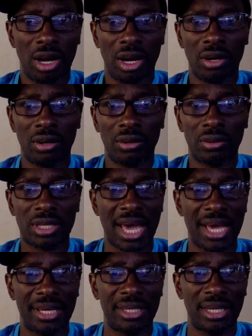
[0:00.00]

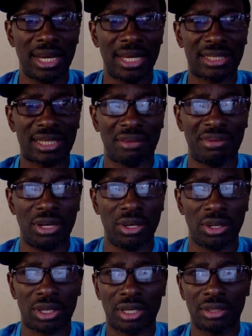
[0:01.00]
Okay, let's have a
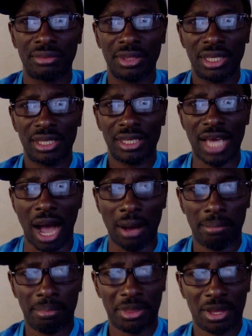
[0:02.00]
look.
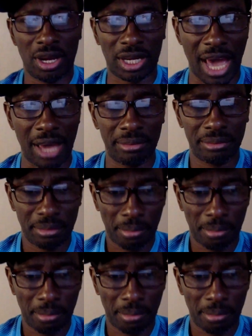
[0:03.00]
Yeah, okay.